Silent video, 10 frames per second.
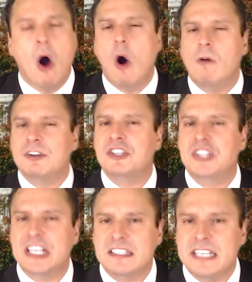over
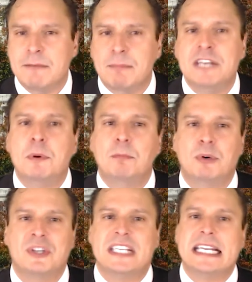60 impeachment
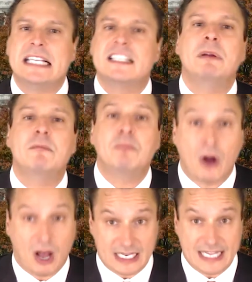proceedings have been
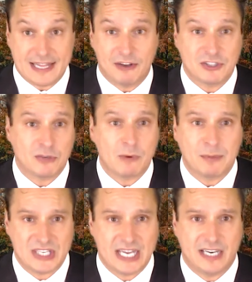brought in the House of
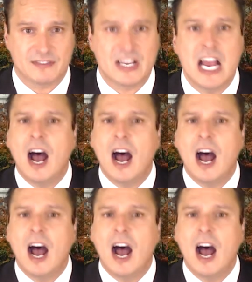Representatives.